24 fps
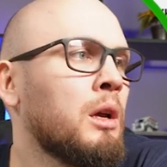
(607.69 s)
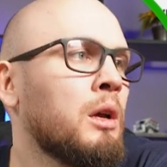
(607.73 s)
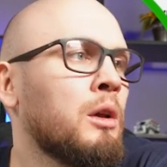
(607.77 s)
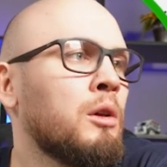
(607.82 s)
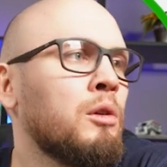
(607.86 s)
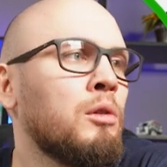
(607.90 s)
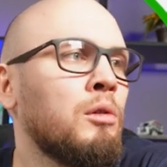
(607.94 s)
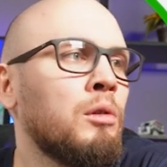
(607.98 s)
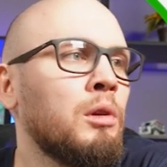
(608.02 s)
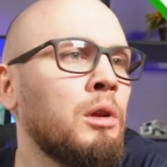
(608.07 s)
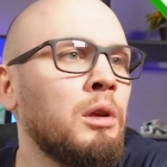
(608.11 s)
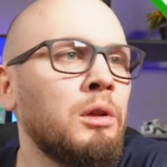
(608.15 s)

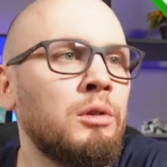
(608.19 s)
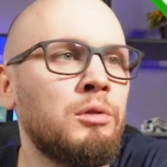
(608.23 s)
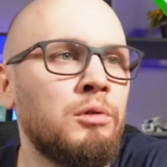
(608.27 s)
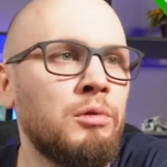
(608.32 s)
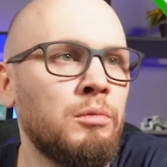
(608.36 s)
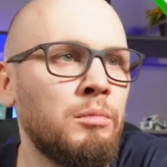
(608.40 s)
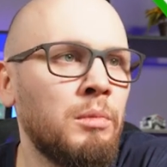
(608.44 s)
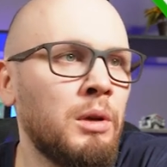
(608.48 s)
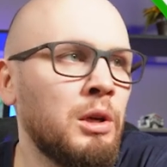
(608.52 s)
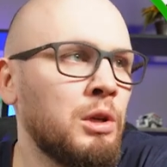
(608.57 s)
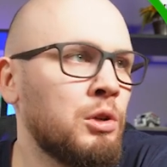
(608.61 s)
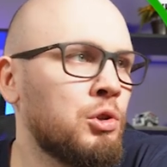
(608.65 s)
You need to
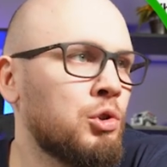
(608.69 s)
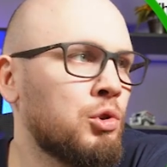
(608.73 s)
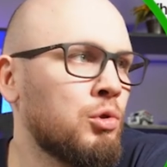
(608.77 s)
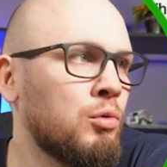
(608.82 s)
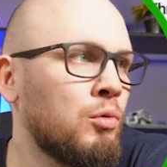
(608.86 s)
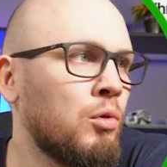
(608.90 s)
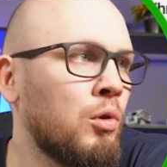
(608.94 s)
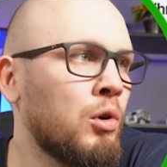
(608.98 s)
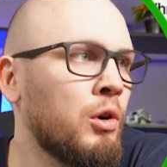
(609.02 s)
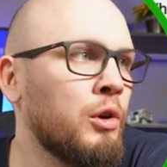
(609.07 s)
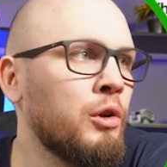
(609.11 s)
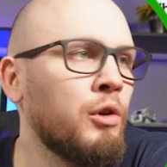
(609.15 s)
make
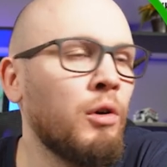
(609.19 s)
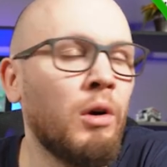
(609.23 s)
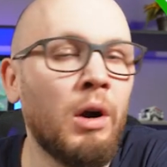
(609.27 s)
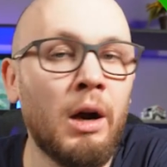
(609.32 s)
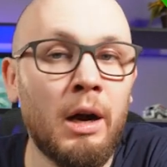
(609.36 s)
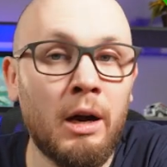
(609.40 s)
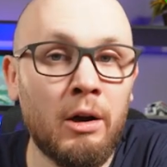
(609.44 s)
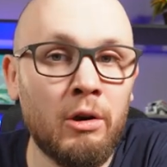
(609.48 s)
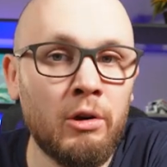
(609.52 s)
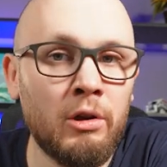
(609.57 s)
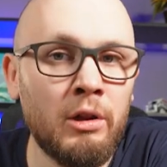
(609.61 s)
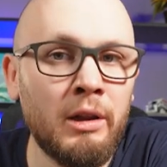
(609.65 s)
sure your
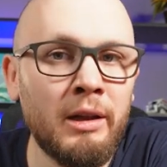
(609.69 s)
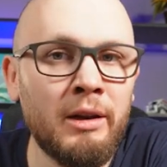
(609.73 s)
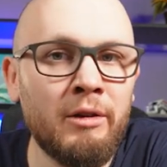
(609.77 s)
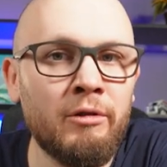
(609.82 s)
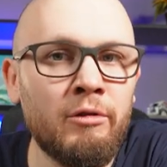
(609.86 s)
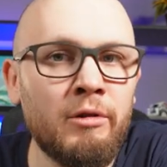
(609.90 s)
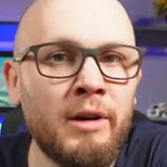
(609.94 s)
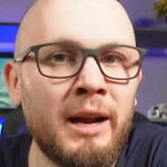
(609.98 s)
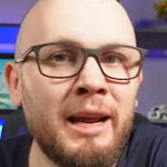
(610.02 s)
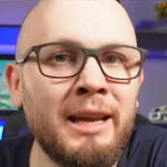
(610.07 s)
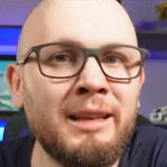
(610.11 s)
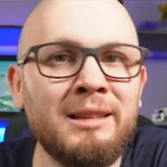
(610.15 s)
hourly
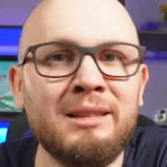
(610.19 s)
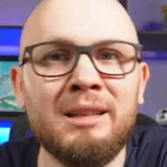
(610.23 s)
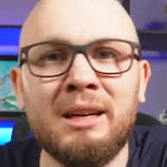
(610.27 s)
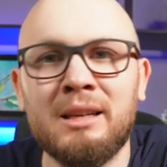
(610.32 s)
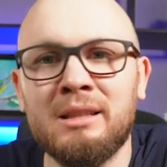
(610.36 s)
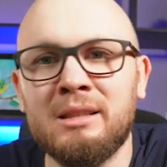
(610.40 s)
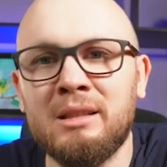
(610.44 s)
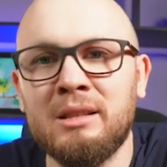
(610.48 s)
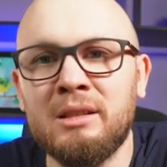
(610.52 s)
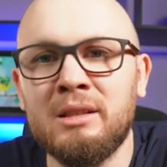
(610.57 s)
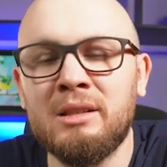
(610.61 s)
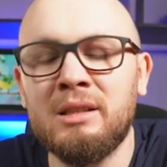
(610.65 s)
rate
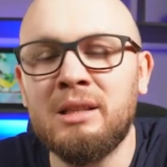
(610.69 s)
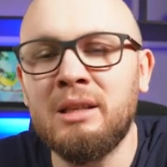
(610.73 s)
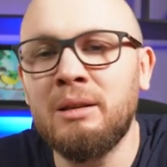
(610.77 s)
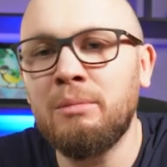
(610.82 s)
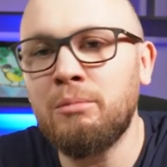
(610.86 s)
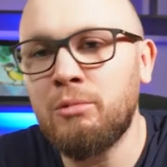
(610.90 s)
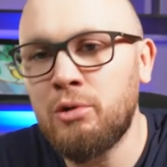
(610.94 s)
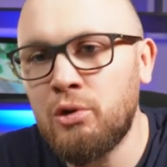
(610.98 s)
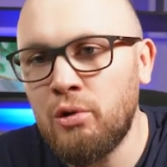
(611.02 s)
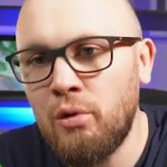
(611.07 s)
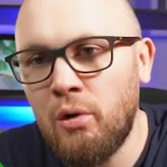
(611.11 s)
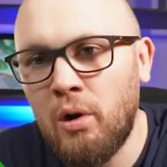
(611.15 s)
doesn't seem
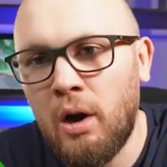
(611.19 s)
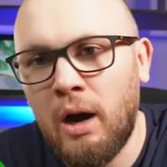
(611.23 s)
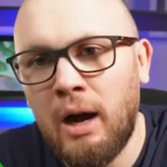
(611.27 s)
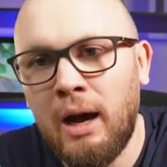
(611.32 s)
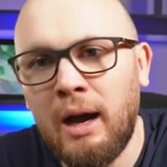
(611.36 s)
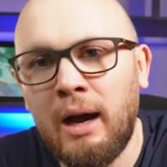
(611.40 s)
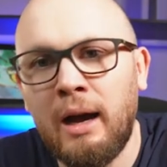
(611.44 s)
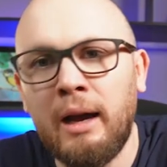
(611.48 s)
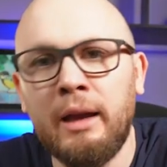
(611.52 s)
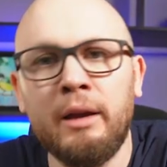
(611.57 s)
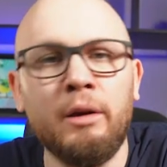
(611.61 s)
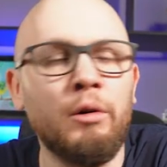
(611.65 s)
too
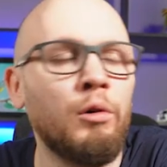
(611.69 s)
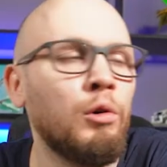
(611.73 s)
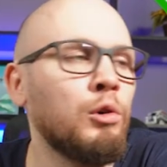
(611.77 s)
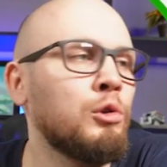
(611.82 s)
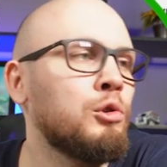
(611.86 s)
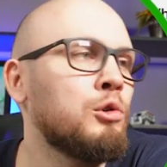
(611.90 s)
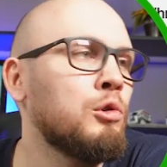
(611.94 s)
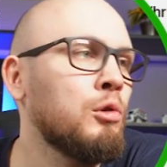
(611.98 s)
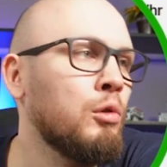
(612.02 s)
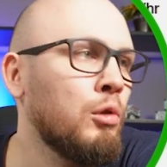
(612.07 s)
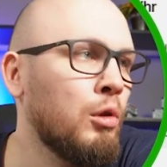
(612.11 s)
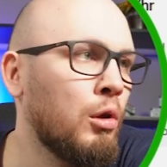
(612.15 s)
high or
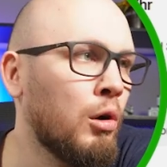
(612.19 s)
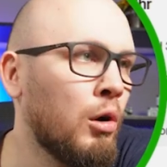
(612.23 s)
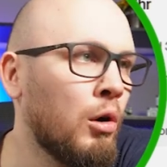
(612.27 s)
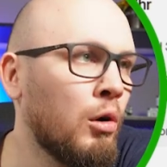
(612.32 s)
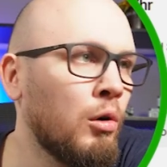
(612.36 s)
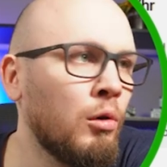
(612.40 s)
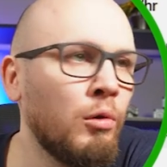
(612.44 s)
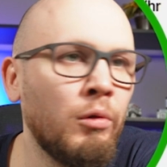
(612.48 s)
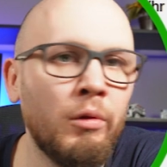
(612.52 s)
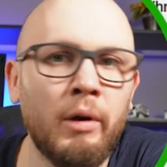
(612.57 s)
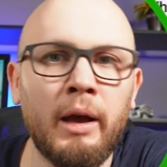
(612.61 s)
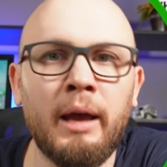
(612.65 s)
too
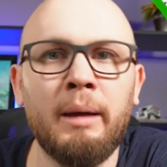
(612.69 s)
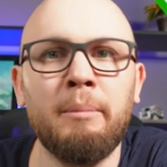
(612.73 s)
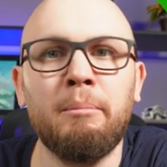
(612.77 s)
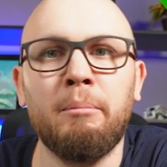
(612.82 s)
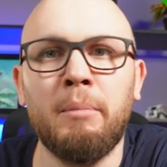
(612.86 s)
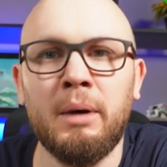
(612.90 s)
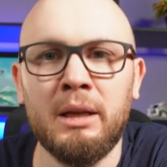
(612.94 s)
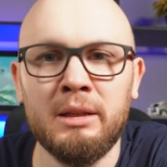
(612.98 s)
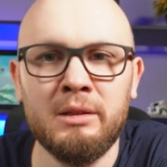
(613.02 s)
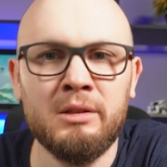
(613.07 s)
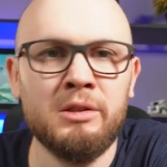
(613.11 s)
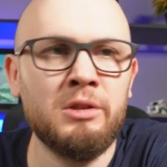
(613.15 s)
low
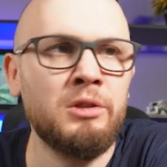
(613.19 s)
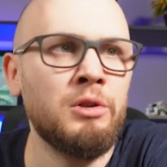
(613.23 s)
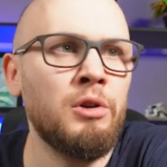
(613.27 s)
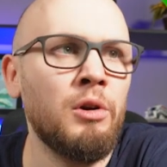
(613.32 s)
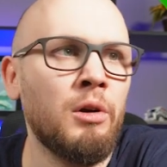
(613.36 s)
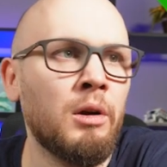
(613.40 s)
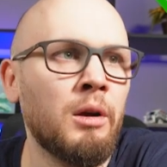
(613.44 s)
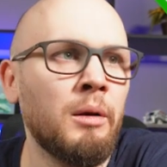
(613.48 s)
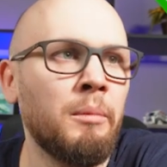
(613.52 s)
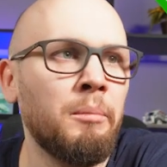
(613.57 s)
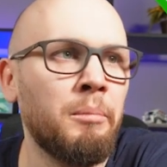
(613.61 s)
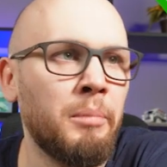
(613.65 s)
amongst your
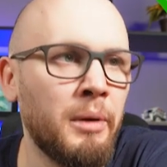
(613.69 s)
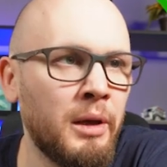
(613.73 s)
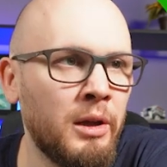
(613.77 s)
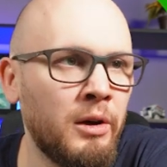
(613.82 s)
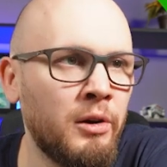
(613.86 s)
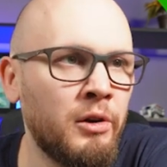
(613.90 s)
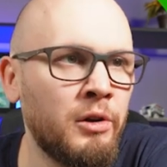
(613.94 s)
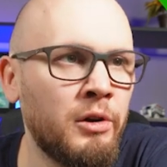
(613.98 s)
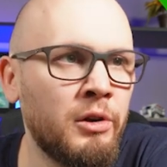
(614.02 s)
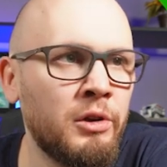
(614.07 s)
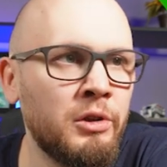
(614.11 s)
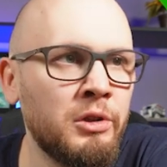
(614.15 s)

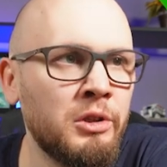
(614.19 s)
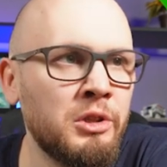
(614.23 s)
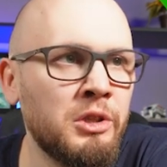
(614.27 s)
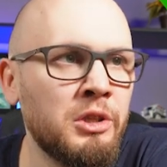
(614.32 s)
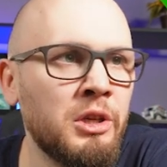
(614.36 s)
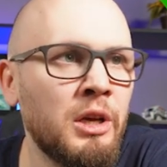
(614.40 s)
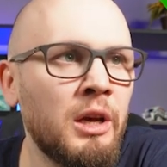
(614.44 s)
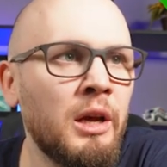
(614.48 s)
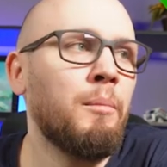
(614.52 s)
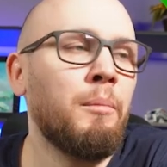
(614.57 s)
competitors.